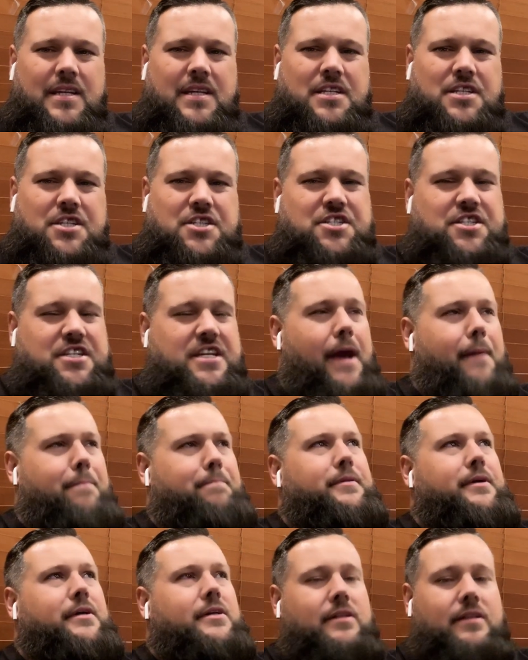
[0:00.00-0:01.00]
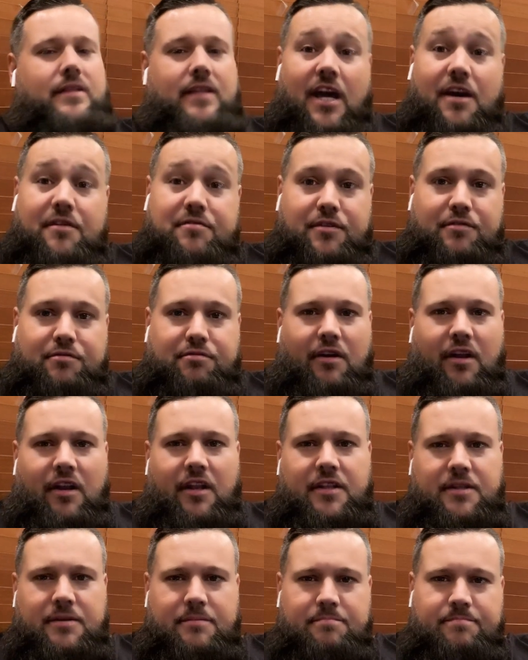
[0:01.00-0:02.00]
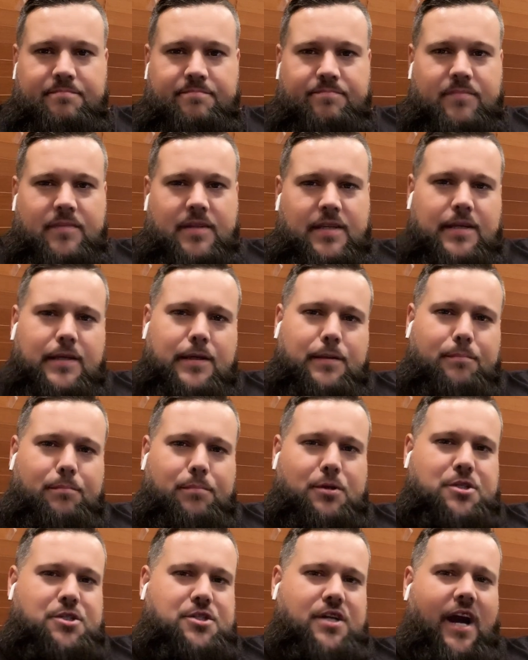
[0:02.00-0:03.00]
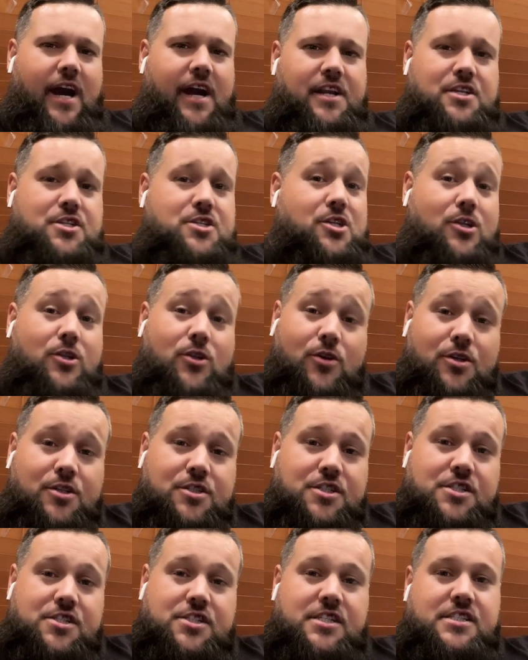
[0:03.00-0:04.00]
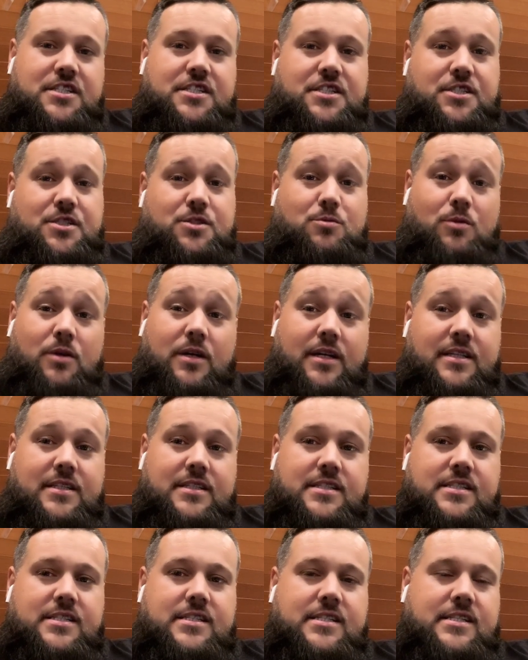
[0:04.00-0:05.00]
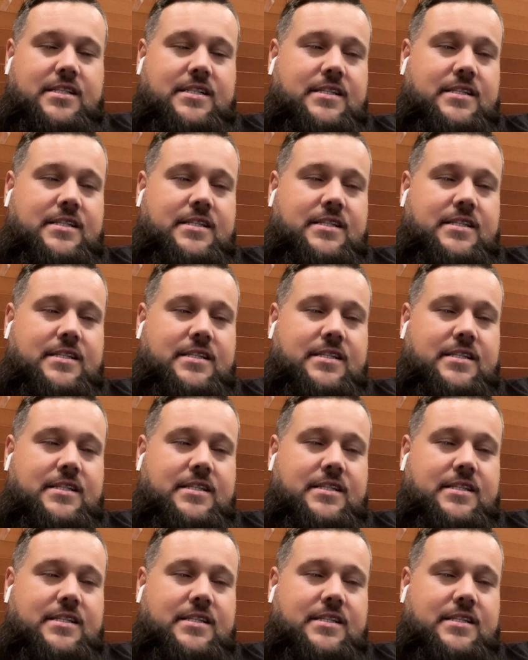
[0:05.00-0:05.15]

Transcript: Skeptical laughter followed him, but Jairus clung to Jesus' words.